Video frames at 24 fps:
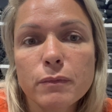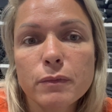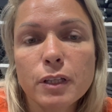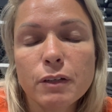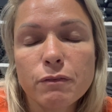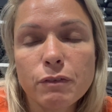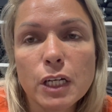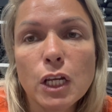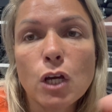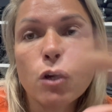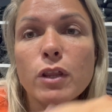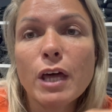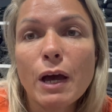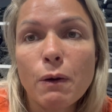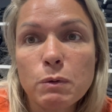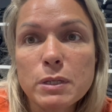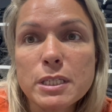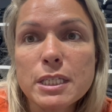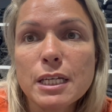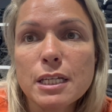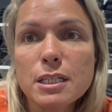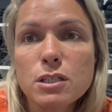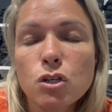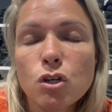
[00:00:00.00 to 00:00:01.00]
the video that was
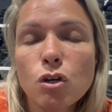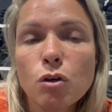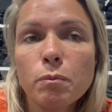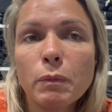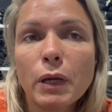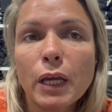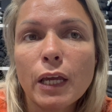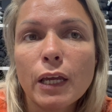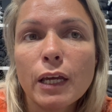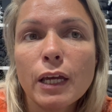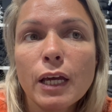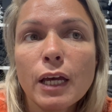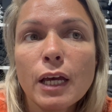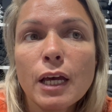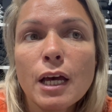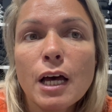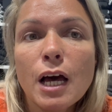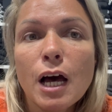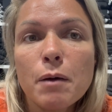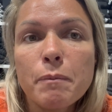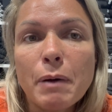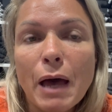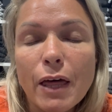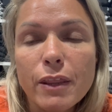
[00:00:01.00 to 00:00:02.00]
sent to me
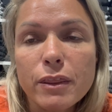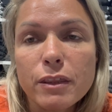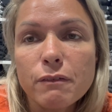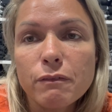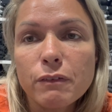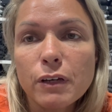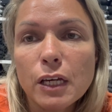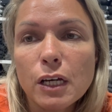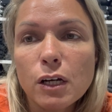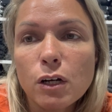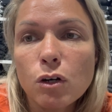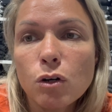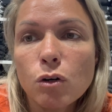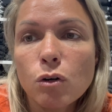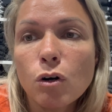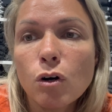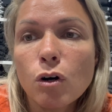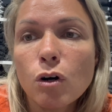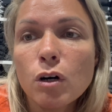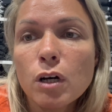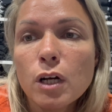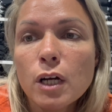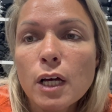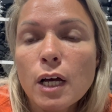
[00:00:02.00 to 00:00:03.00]
about the
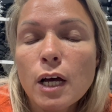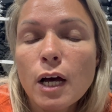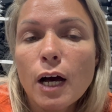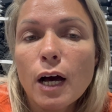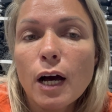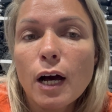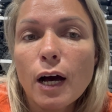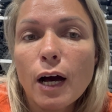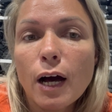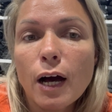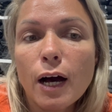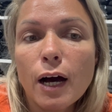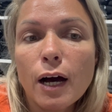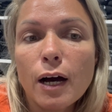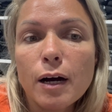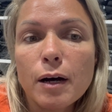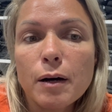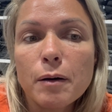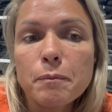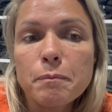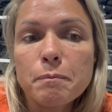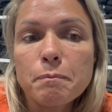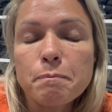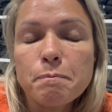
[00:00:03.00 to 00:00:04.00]
vehicle,
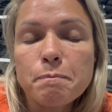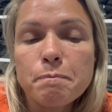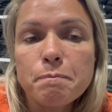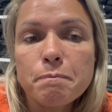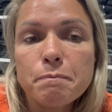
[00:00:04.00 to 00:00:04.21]
and